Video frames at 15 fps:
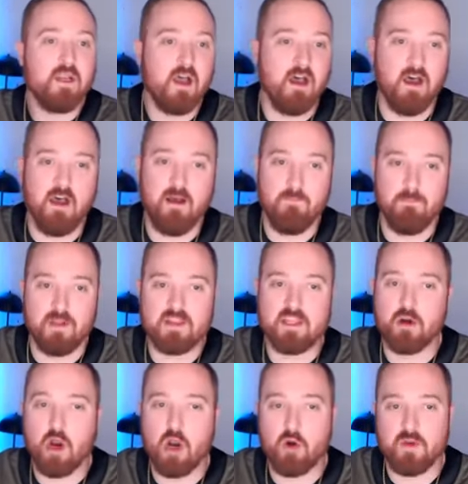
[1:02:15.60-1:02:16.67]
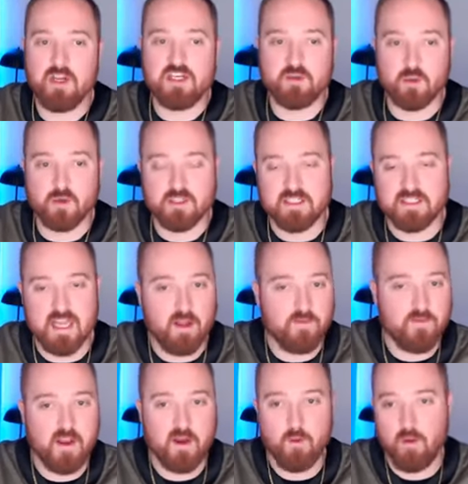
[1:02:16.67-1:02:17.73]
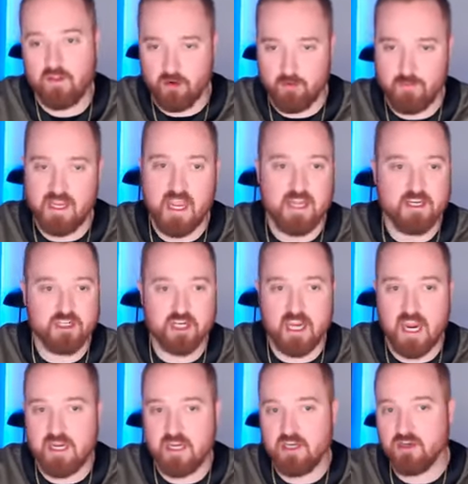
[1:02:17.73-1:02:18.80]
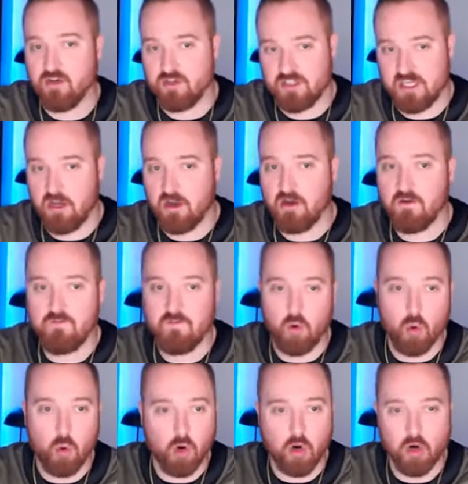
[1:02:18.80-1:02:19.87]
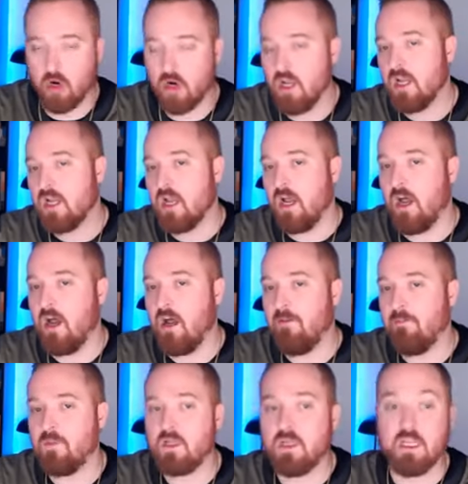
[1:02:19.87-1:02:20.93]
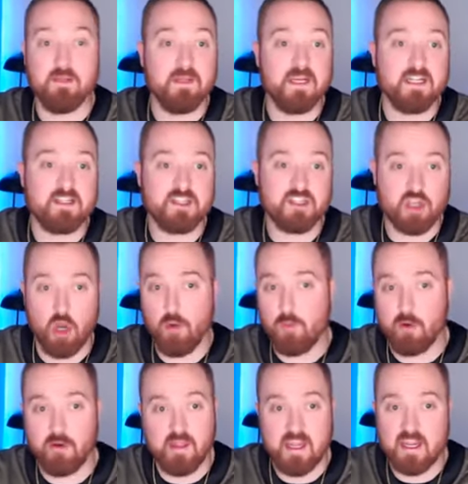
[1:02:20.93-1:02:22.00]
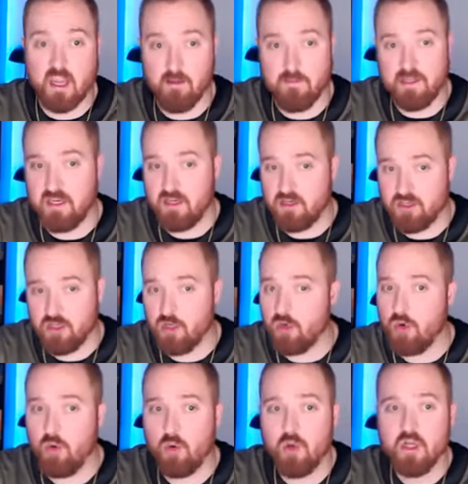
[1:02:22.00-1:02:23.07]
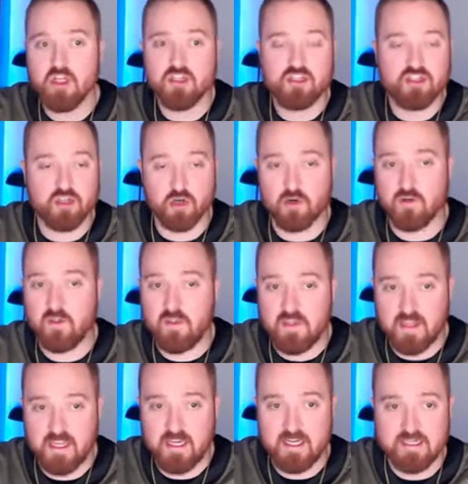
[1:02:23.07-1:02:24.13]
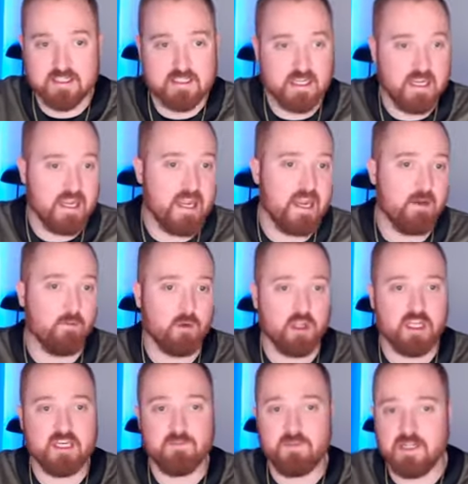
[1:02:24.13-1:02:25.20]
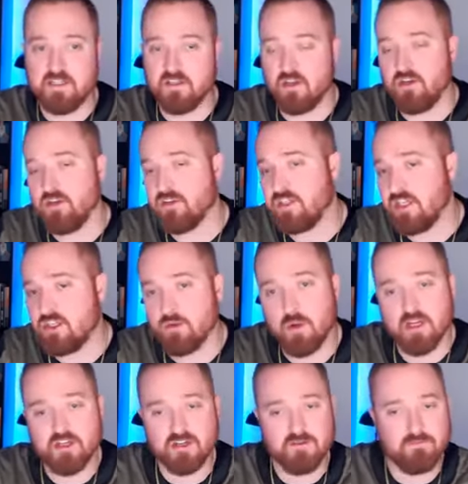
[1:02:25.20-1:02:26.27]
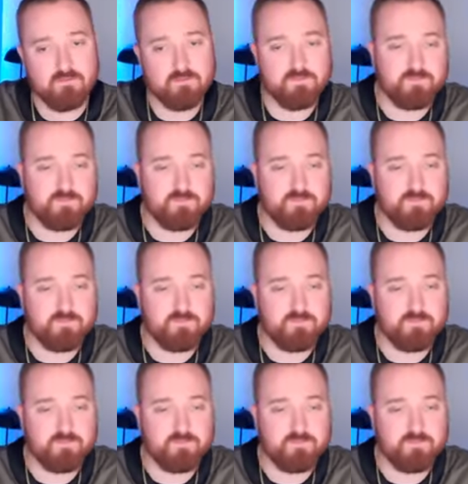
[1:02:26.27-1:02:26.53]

Um, but there are resources out there, whether it be educating yourself or um, limited scope where they come in and do certain things. It, it, really depends on your situation.